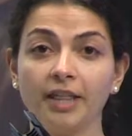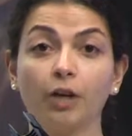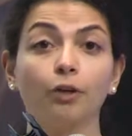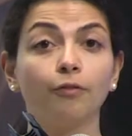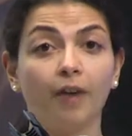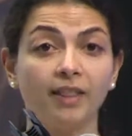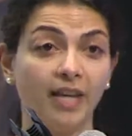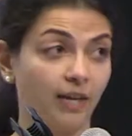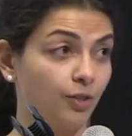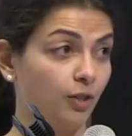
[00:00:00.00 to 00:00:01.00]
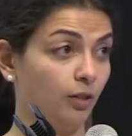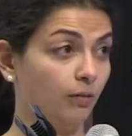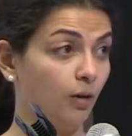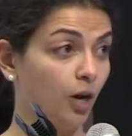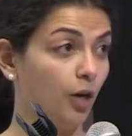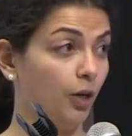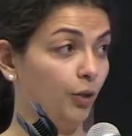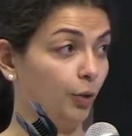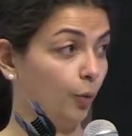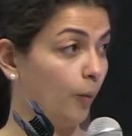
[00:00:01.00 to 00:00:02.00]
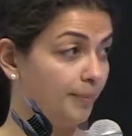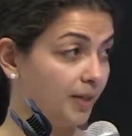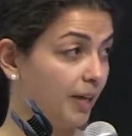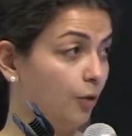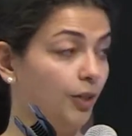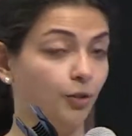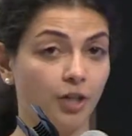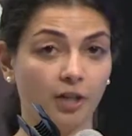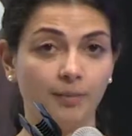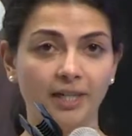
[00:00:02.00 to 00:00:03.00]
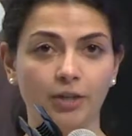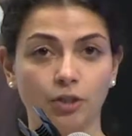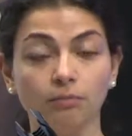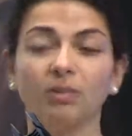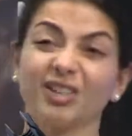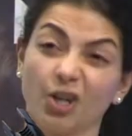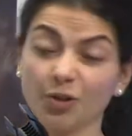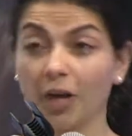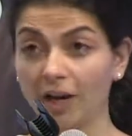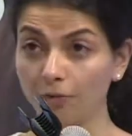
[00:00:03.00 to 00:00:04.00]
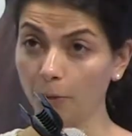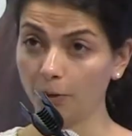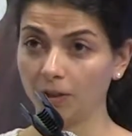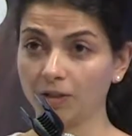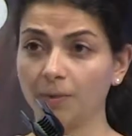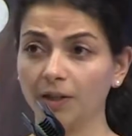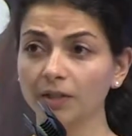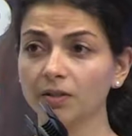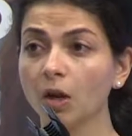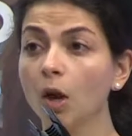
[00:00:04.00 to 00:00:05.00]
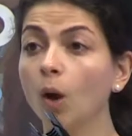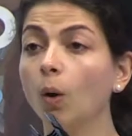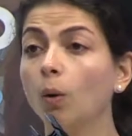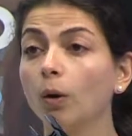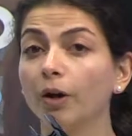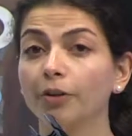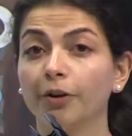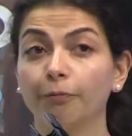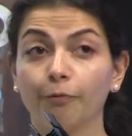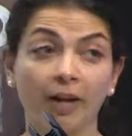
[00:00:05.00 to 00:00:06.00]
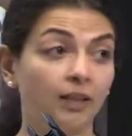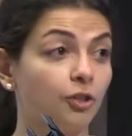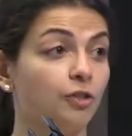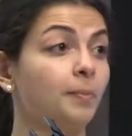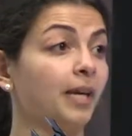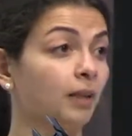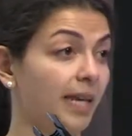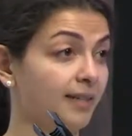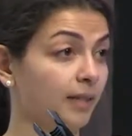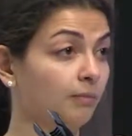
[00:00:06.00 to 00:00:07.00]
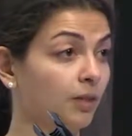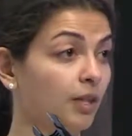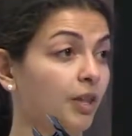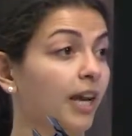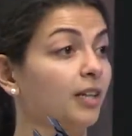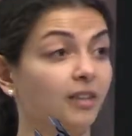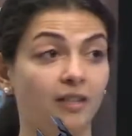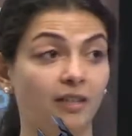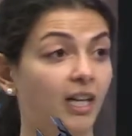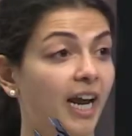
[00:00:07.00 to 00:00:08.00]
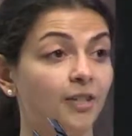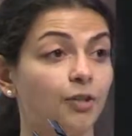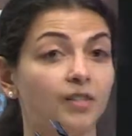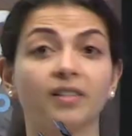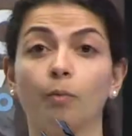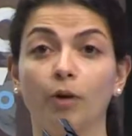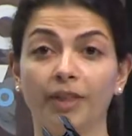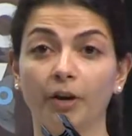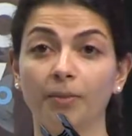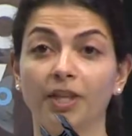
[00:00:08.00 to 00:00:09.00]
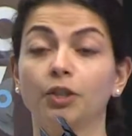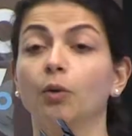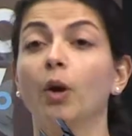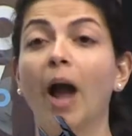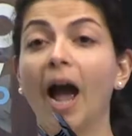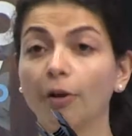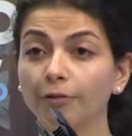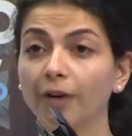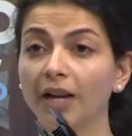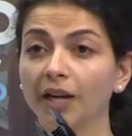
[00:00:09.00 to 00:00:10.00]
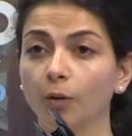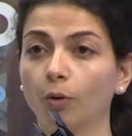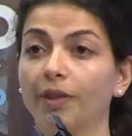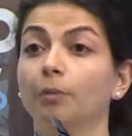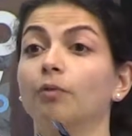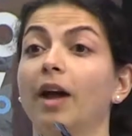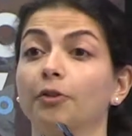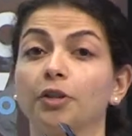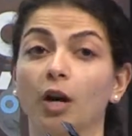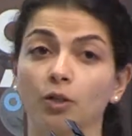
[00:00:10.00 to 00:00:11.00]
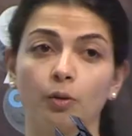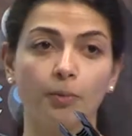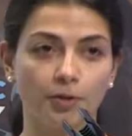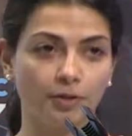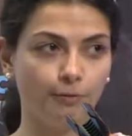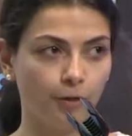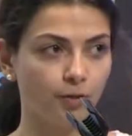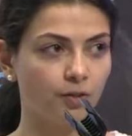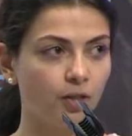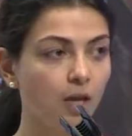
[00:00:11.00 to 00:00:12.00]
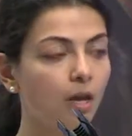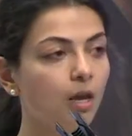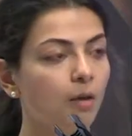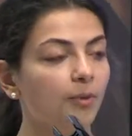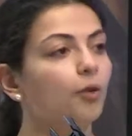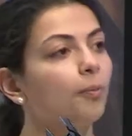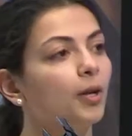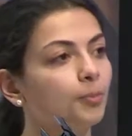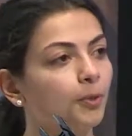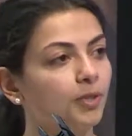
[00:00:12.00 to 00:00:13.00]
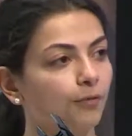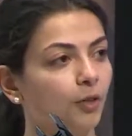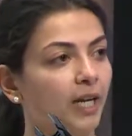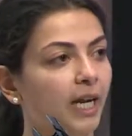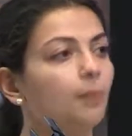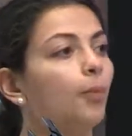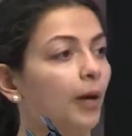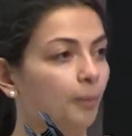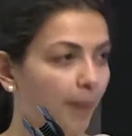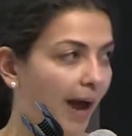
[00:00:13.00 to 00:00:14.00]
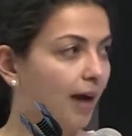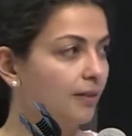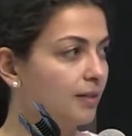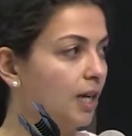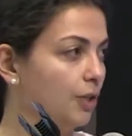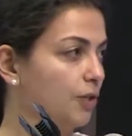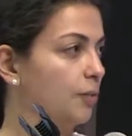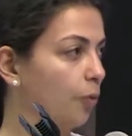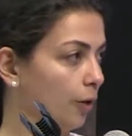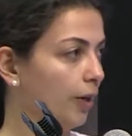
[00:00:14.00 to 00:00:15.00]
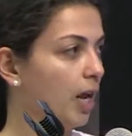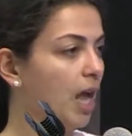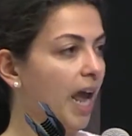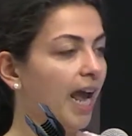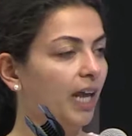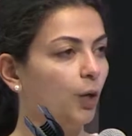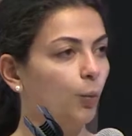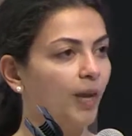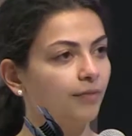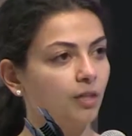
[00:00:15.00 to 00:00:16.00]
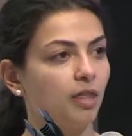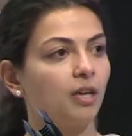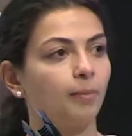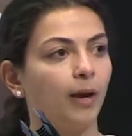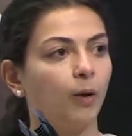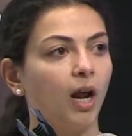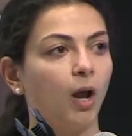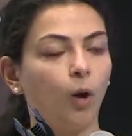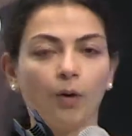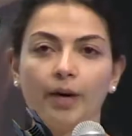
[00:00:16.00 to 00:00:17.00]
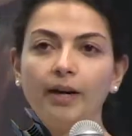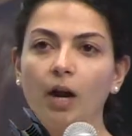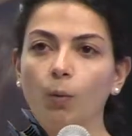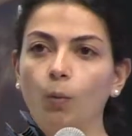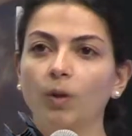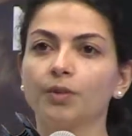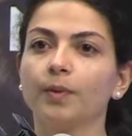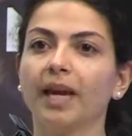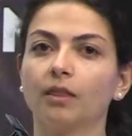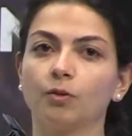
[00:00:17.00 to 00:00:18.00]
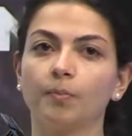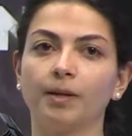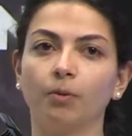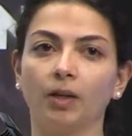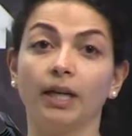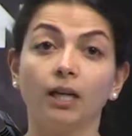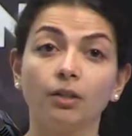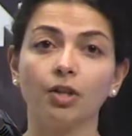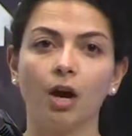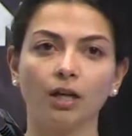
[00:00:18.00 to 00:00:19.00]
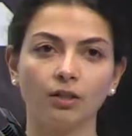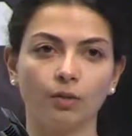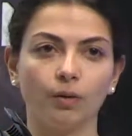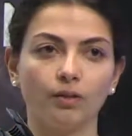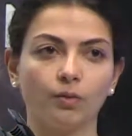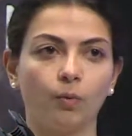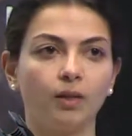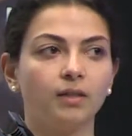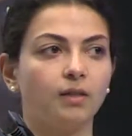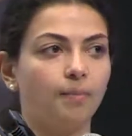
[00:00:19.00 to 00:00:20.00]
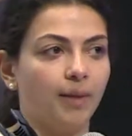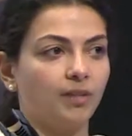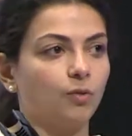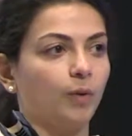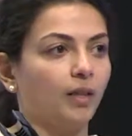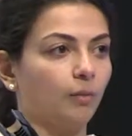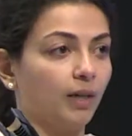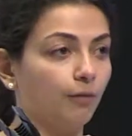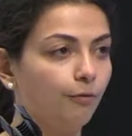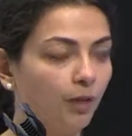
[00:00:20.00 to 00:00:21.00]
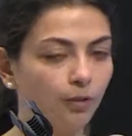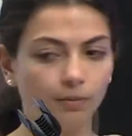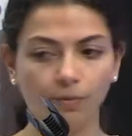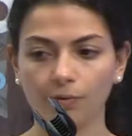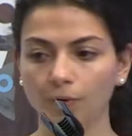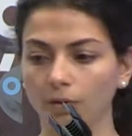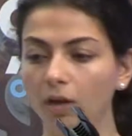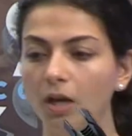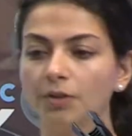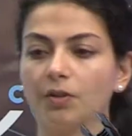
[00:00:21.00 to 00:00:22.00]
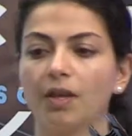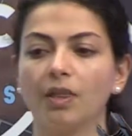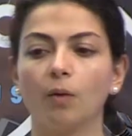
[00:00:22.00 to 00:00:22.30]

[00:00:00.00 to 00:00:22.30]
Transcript: they couldn't find the answer on your website or in your documentation, that's also kind of a broken experience, or they're frankly just being lazy. The answer is somewhere there, but they don't know how to find it, or they would rather talk to a person first. But there are multiple different inbound paths into support, and we have to think about, all right, once we get those people in talking to us, what is the best way that we can funnel them through so that they